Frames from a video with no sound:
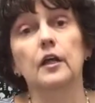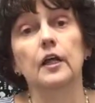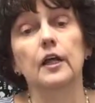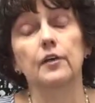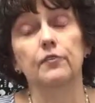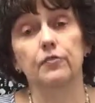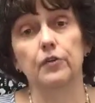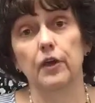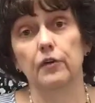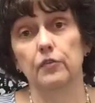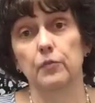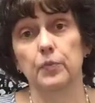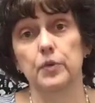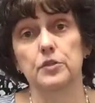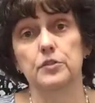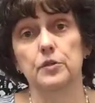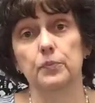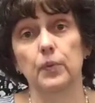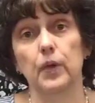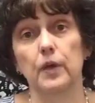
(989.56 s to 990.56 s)
If you have a
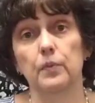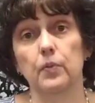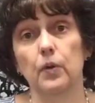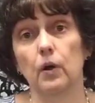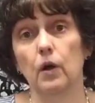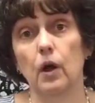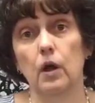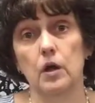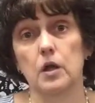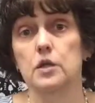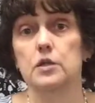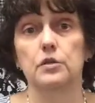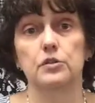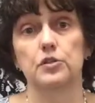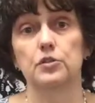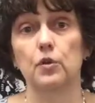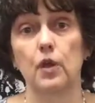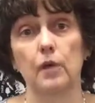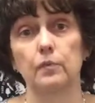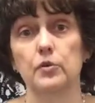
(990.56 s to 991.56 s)
piece of paper,
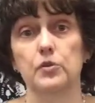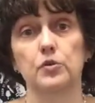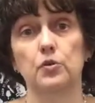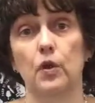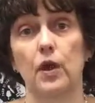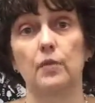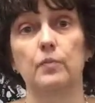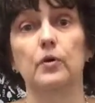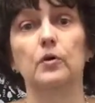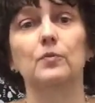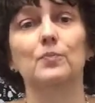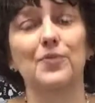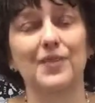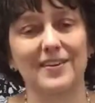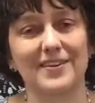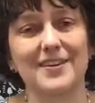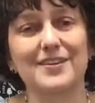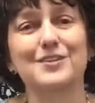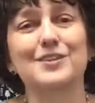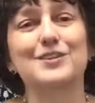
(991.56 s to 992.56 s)
scramble, scramble,
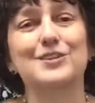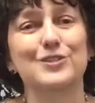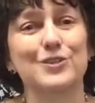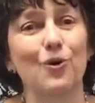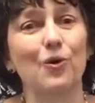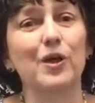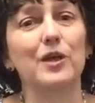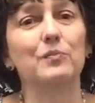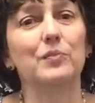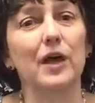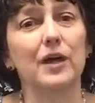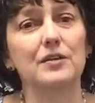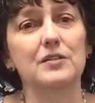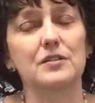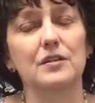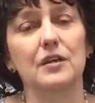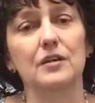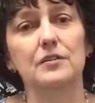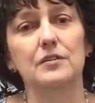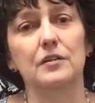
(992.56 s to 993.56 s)
sewing
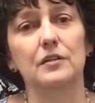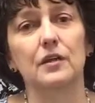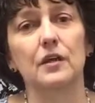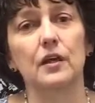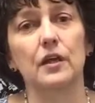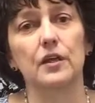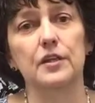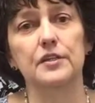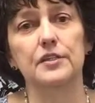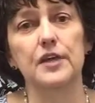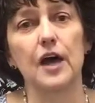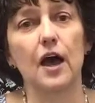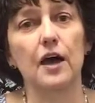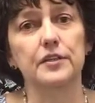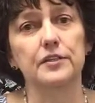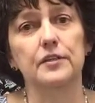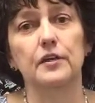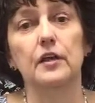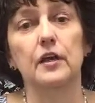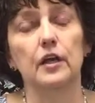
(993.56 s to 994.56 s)
basket
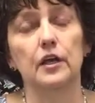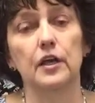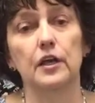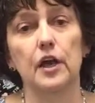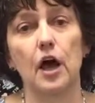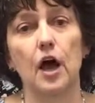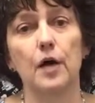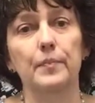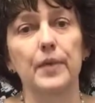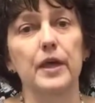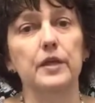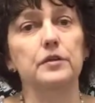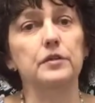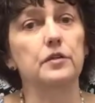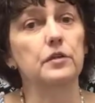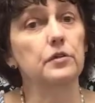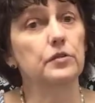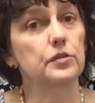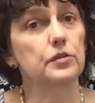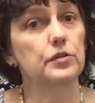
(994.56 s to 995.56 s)
dot
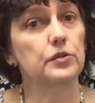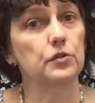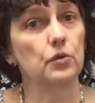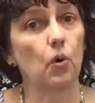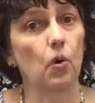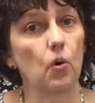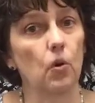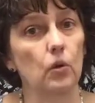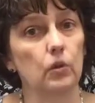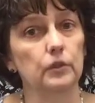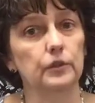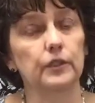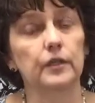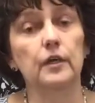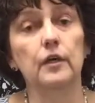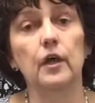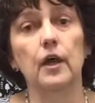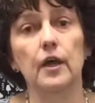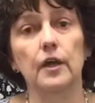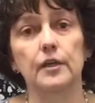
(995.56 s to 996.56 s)
comment sold
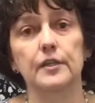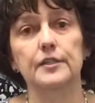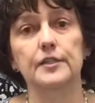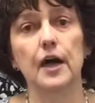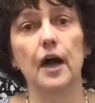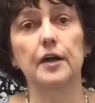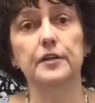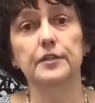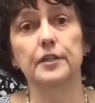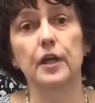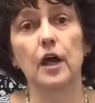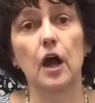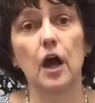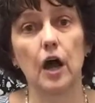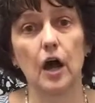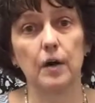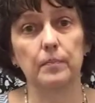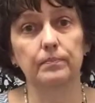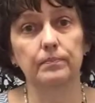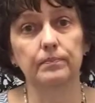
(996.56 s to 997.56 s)
dot
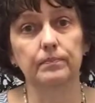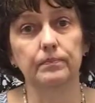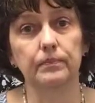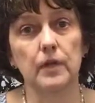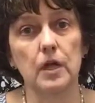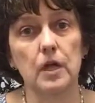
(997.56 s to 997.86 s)
com